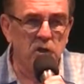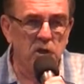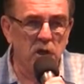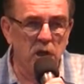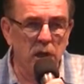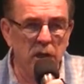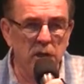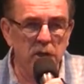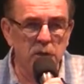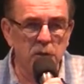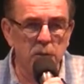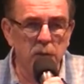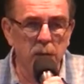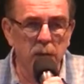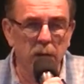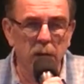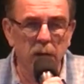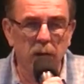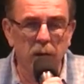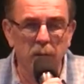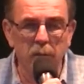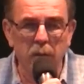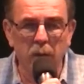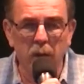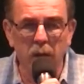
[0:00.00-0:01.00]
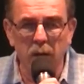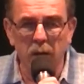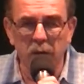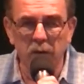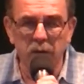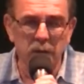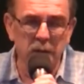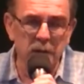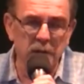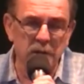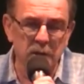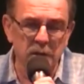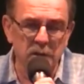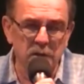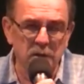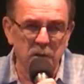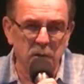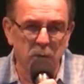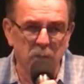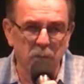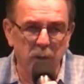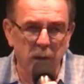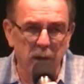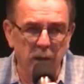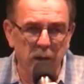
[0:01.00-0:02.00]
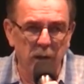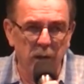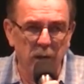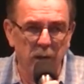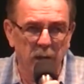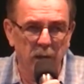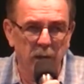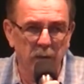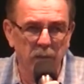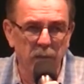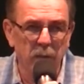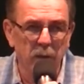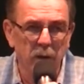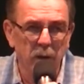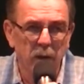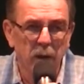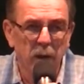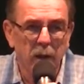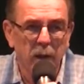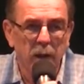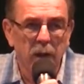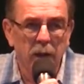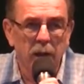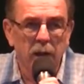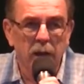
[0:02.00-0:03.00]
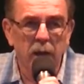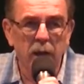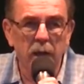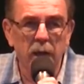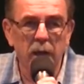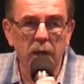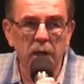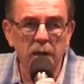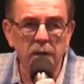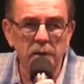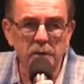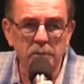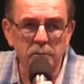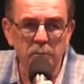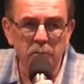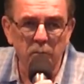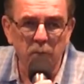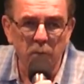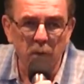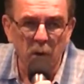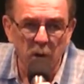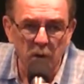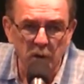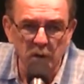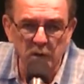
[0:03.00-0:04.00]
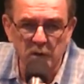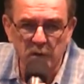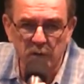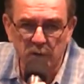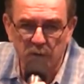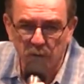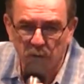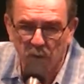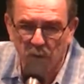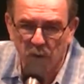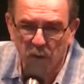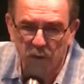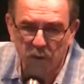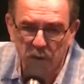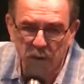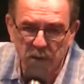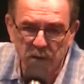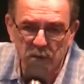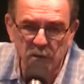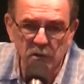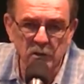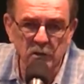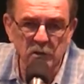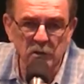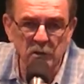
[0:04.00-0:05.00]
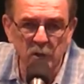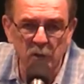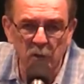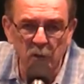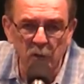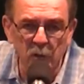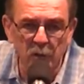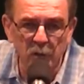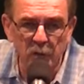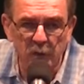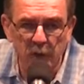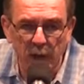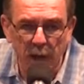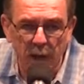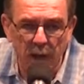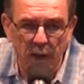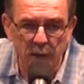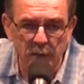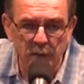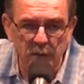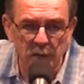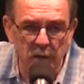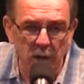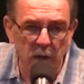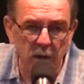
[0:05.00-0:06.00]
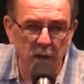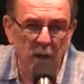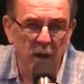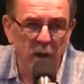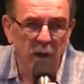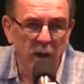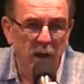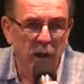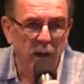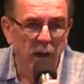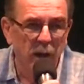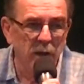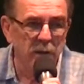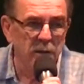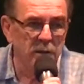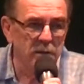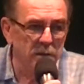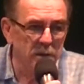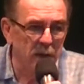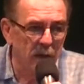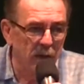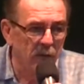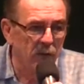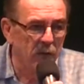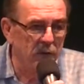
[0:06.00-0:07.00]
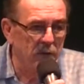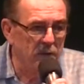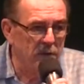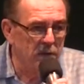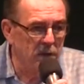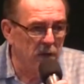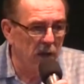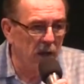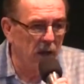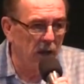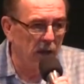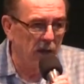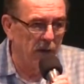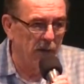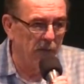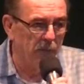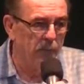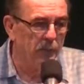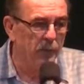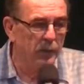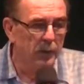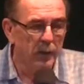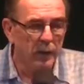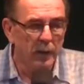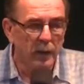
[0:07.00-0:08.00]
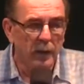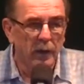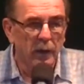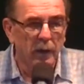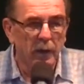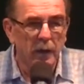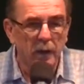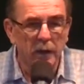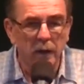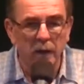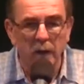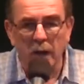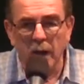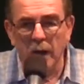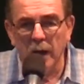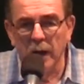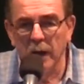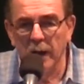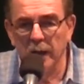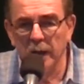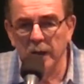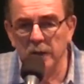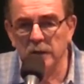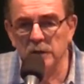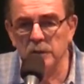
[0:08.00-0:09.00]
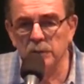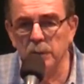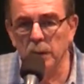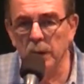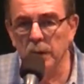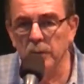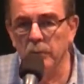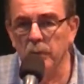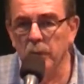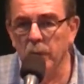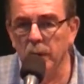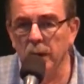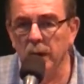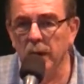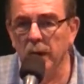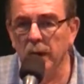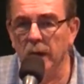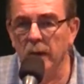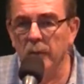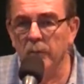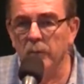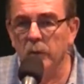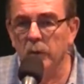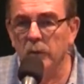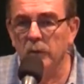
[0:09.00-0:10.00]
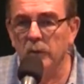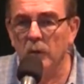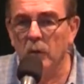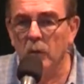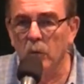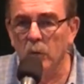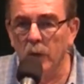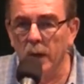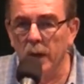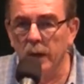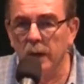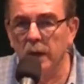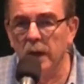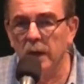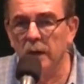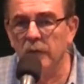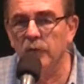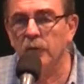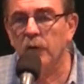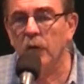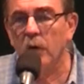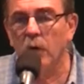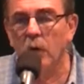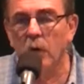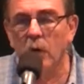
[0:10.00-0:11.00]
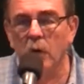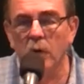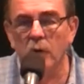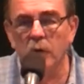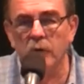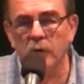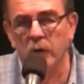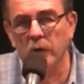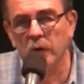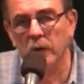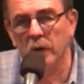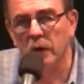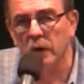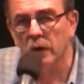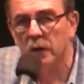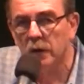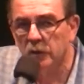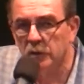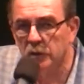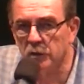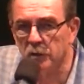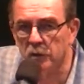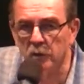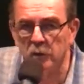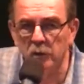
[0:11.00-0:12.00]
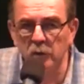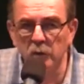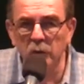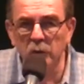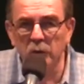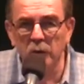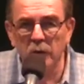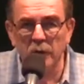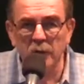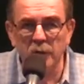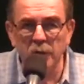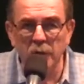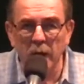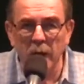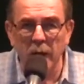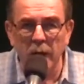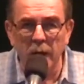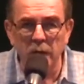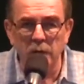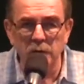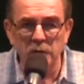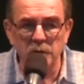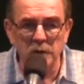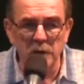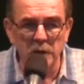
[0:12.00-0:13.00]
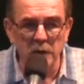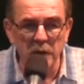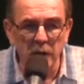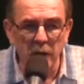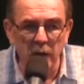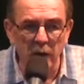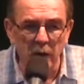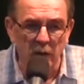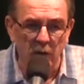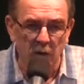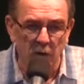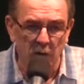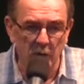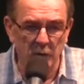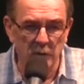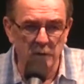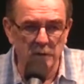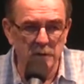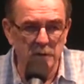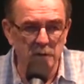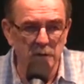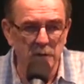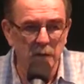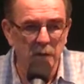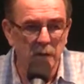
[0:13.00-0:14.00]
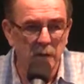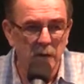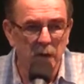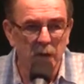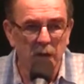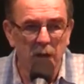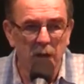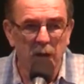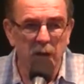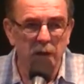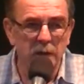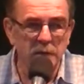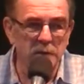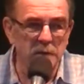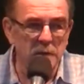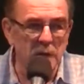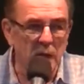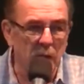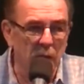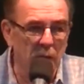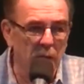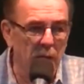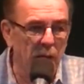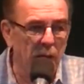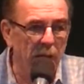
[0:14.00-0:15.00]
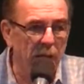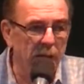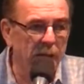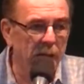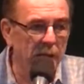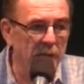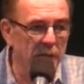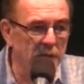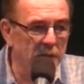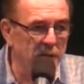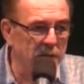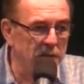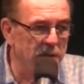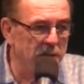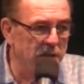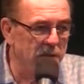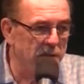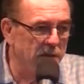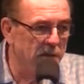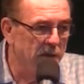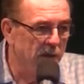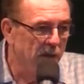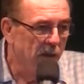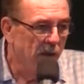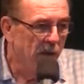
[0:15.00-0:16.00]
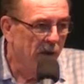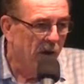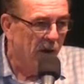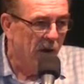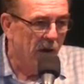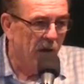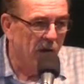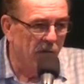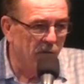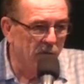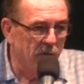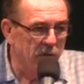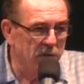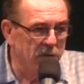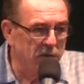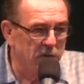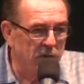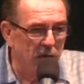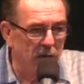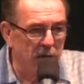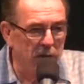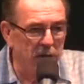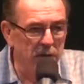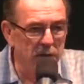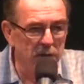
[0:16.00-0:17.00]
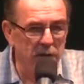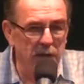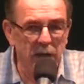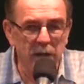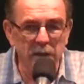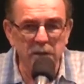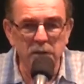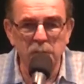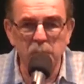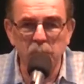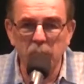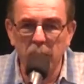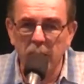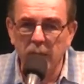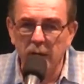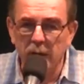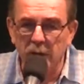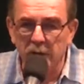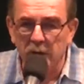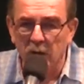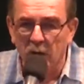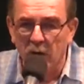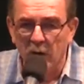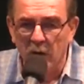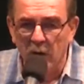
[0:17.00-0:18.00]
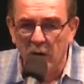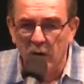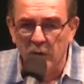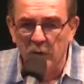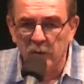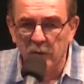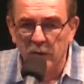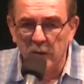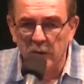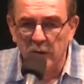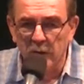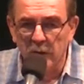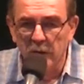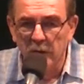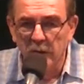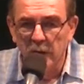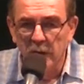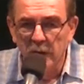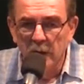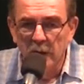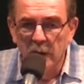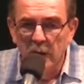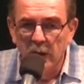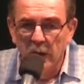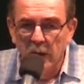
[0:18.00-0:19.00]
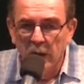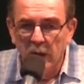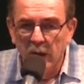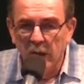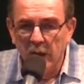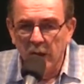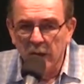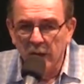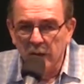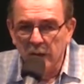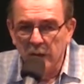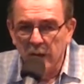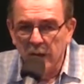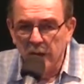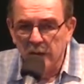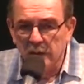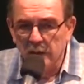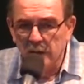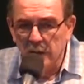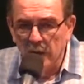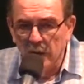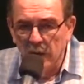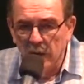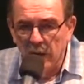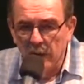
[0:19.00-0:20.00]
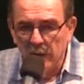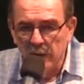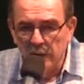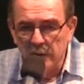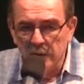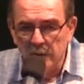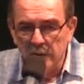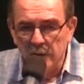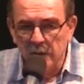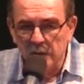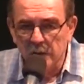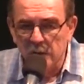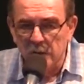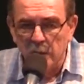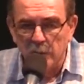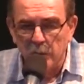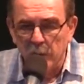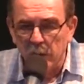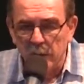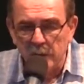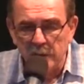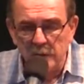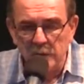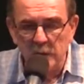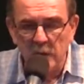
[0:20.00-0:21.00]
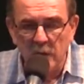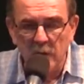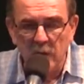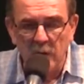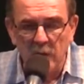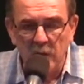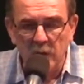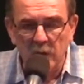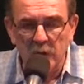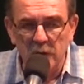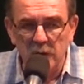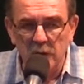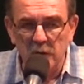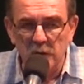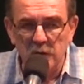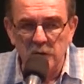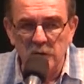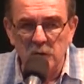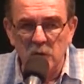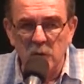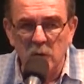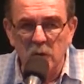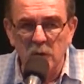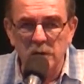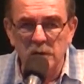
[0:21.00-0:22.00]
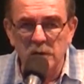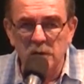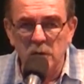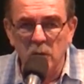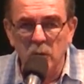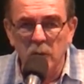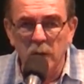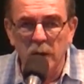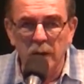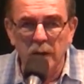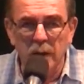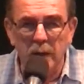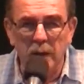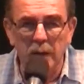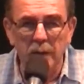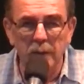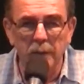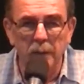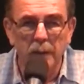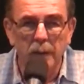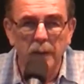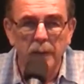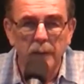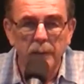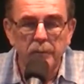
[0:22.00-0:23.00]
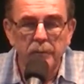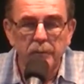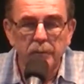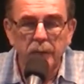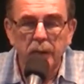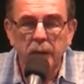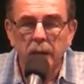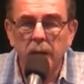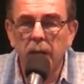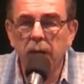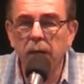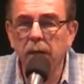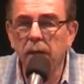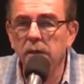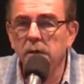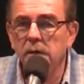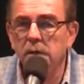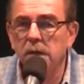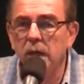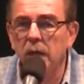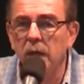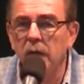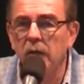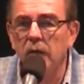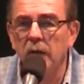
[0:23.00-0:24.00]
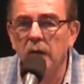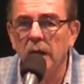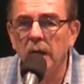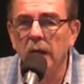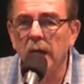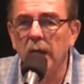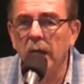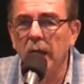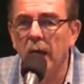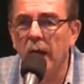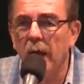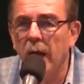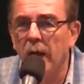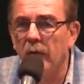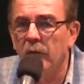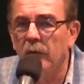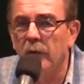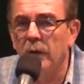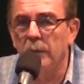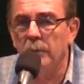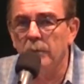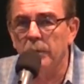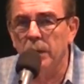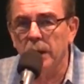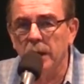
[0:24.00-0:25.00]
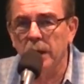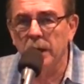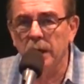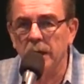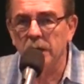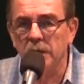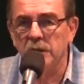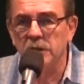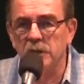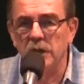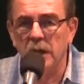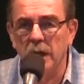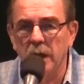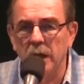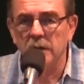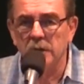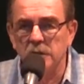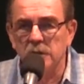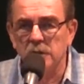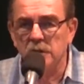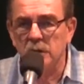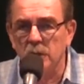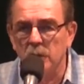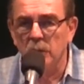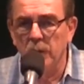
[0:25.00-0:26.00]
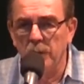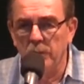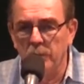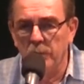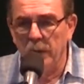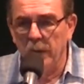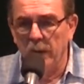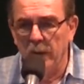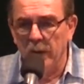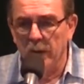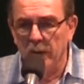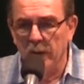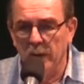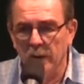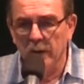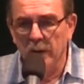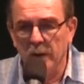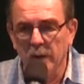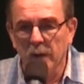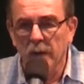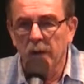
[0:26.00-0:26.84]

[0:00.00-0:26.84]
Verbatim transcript: judgment upon the disobedient. He is merciful. It's 2017. God has been putting up with the wicked for over 2,000 years. It's not like He just all of a sudden gets mad at the earth and and, uh, and disciplines the earth and destroys the wicked. He's giving everybody a chance to repent.